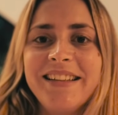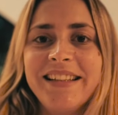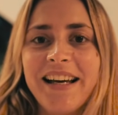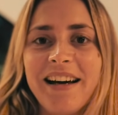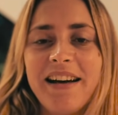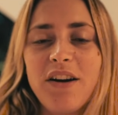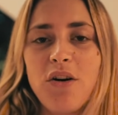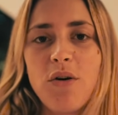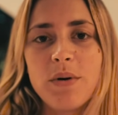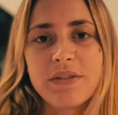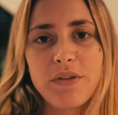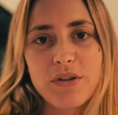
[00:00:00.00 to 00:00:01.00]
Yeah, I
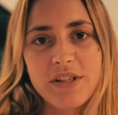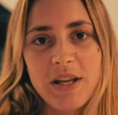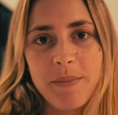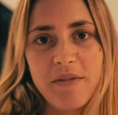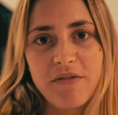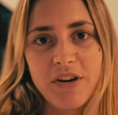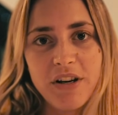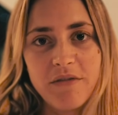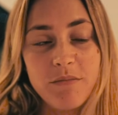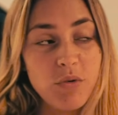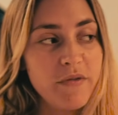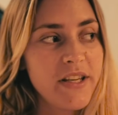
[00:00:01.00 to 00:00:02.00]
always fall asleep in front of
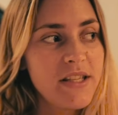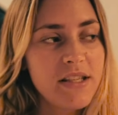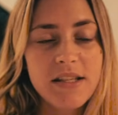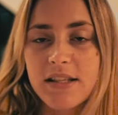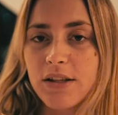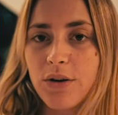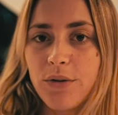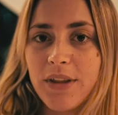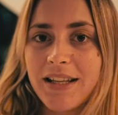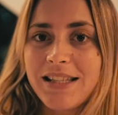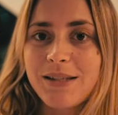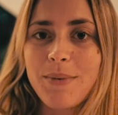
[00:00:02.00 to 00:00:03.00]
movies, so
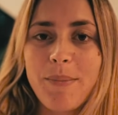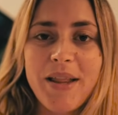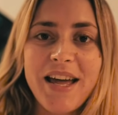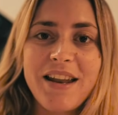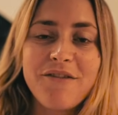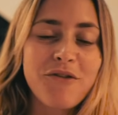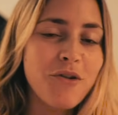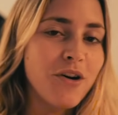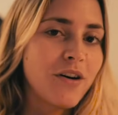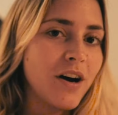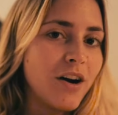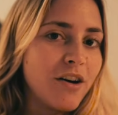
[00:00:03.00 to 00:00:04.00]
that's my plan
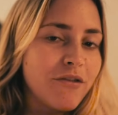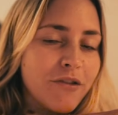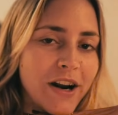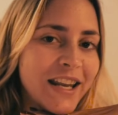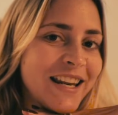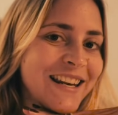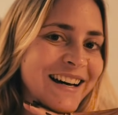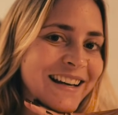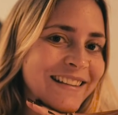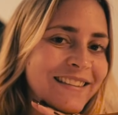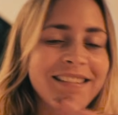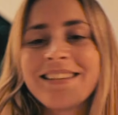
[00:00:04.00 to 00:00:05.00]
for our Friday
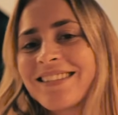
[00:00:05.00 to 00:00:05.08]
night.